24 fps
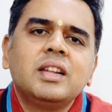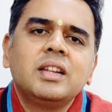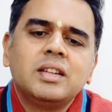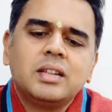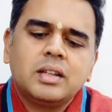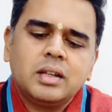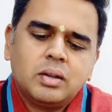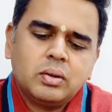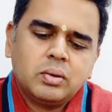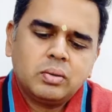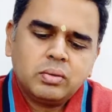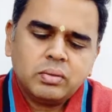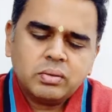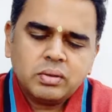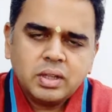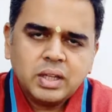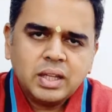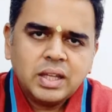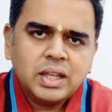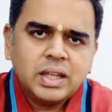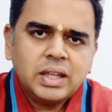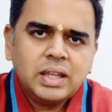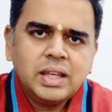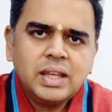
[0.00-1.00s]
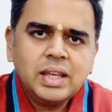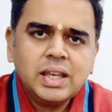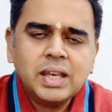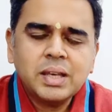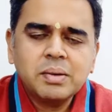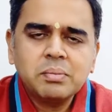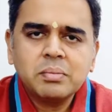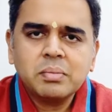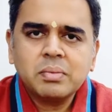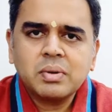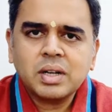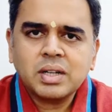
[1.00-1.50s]
Now, he
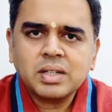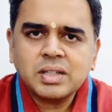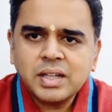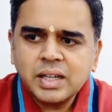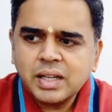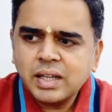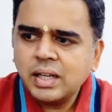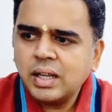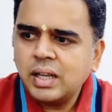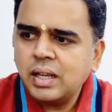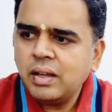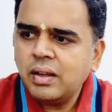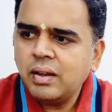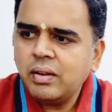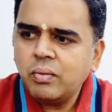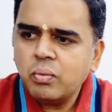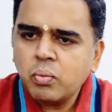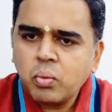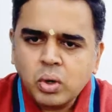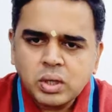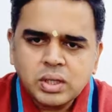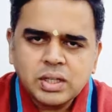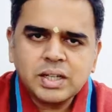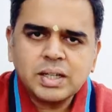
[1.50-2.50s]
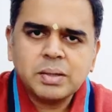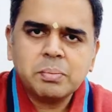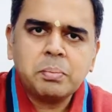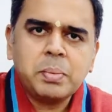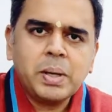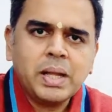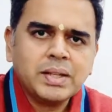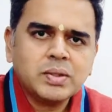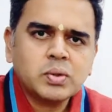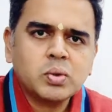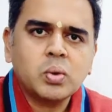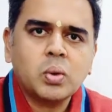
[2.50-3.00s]
came rushing, he wanted a
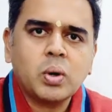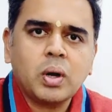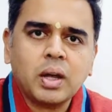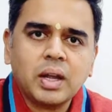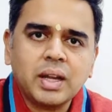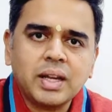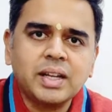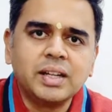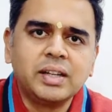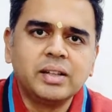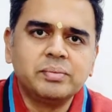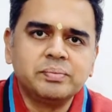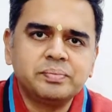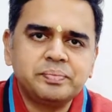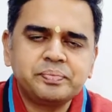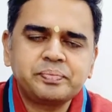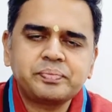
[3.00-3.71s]
place to hide.